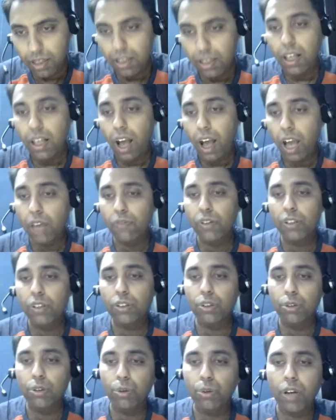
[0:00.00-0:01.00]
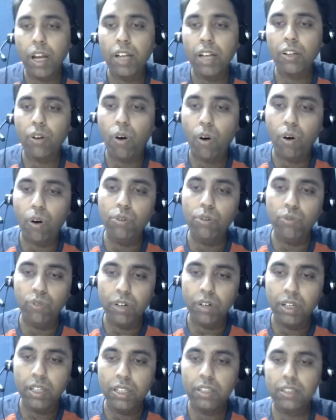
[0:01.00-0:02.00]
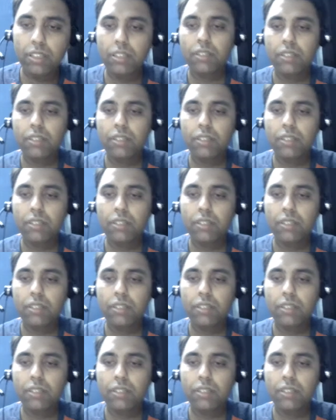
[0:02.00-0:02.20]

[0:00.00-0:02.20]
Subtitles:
I want to look at all words